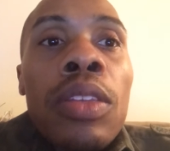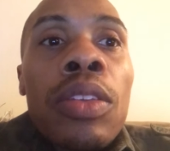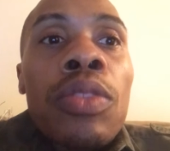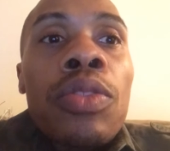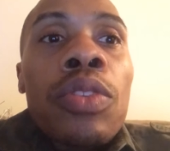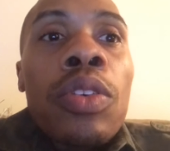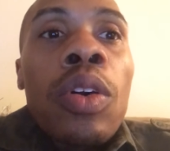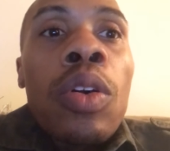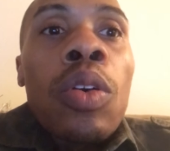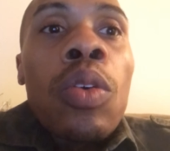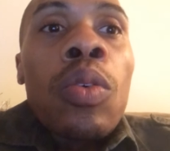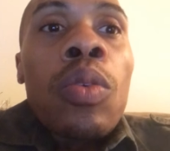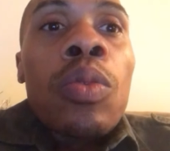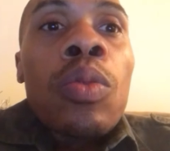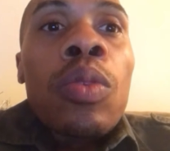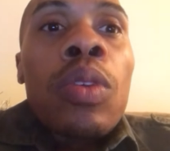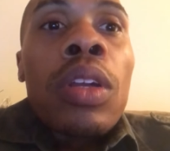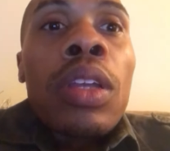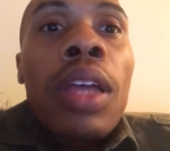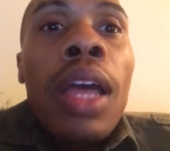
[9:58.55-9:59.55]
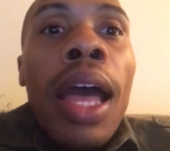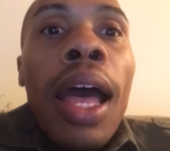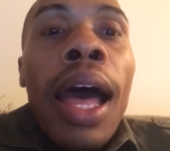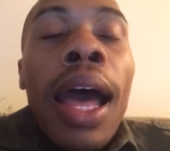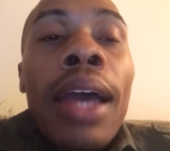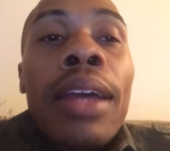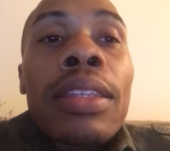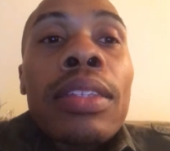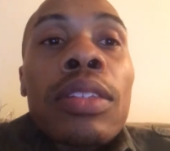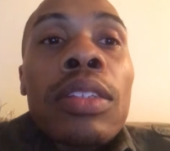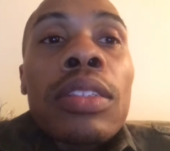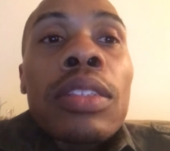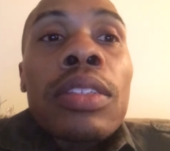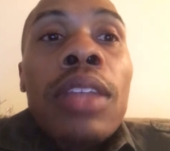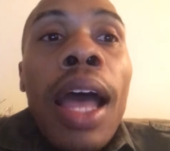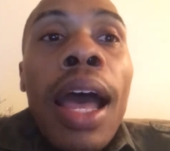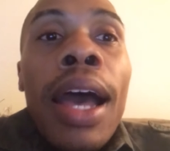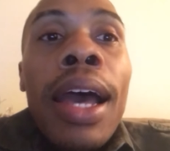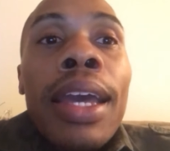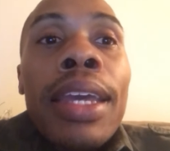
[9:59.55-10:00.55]
So I,
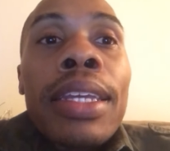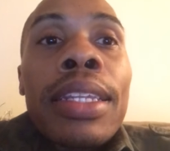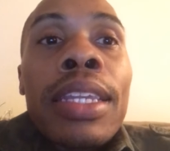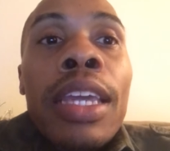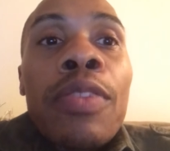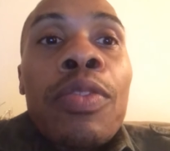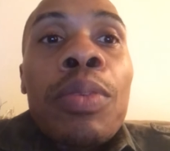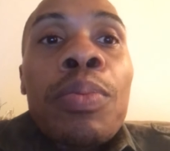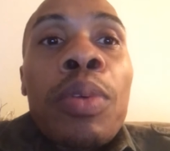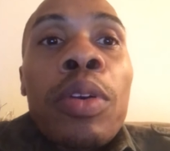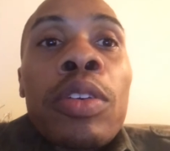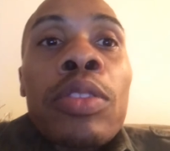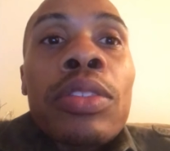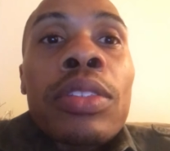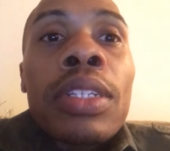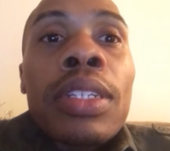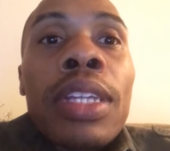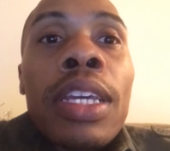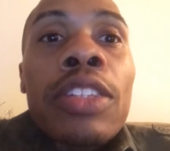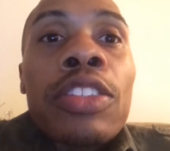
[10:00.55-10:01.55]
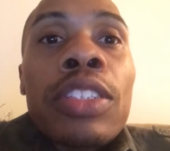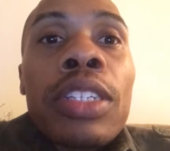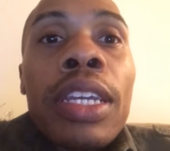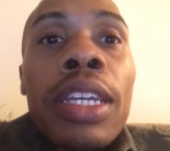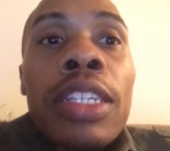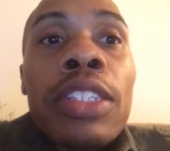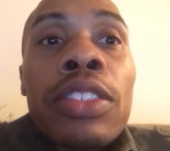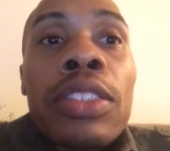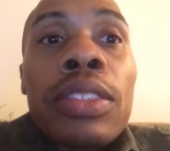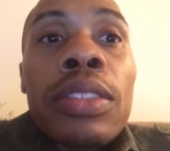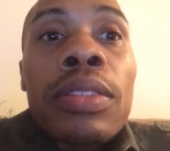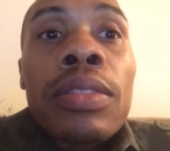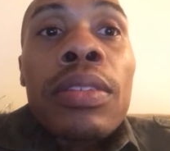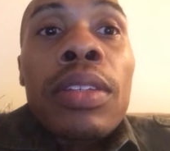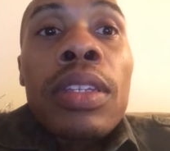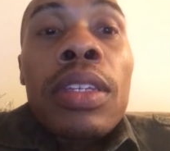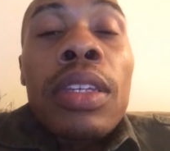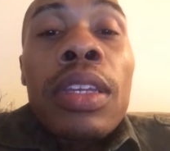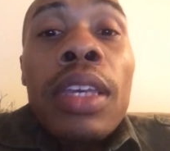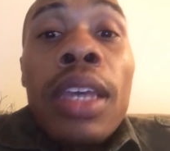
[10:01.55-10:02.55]
I and every person in education
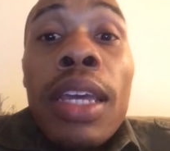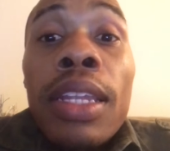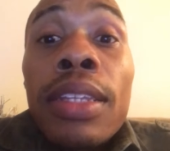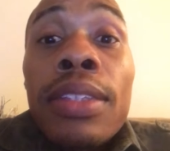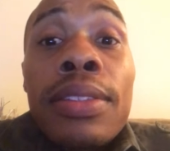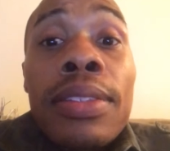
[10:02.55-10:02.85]
and in